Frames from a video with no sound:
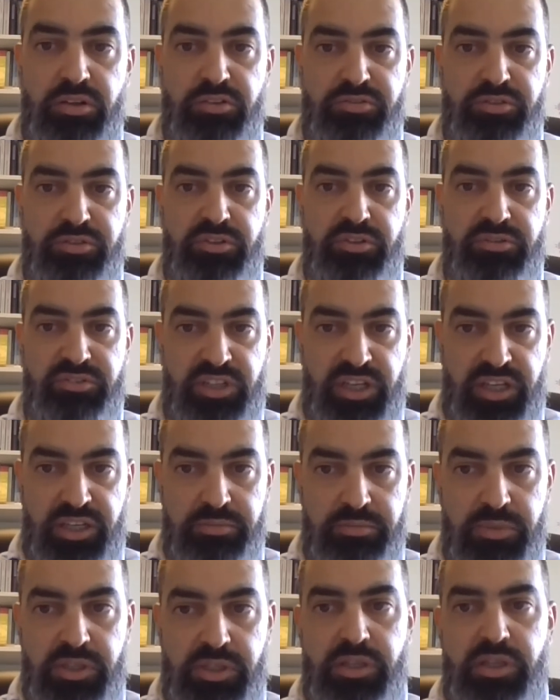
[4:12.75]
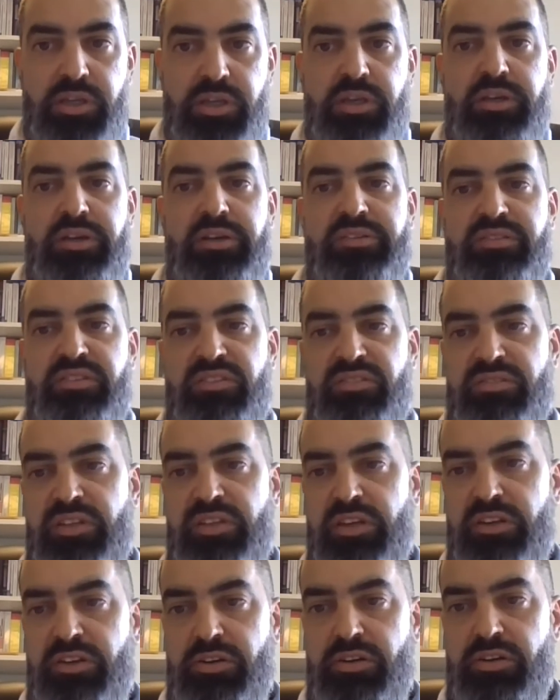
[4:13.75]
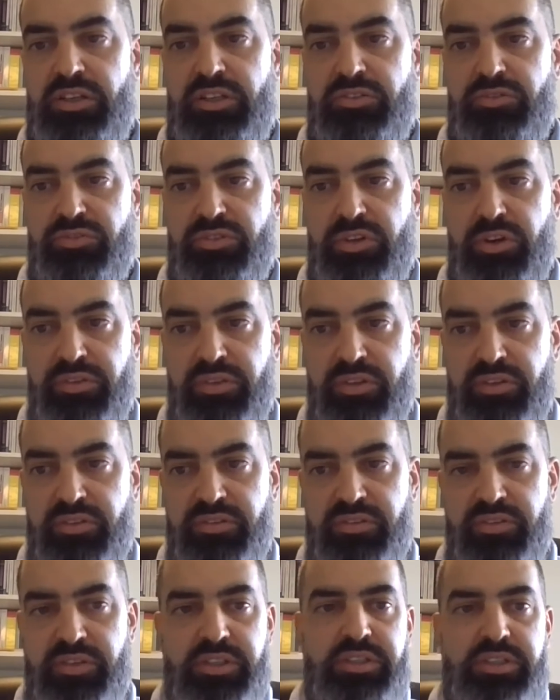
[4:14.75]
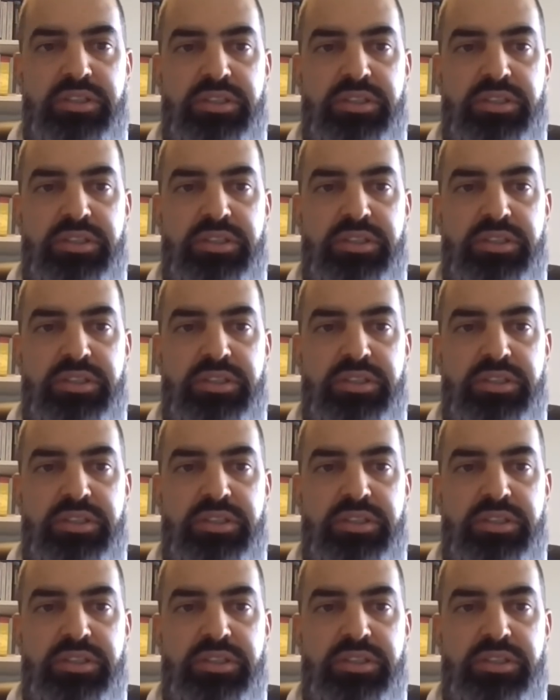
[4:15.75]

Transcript: over time since the early 2000s.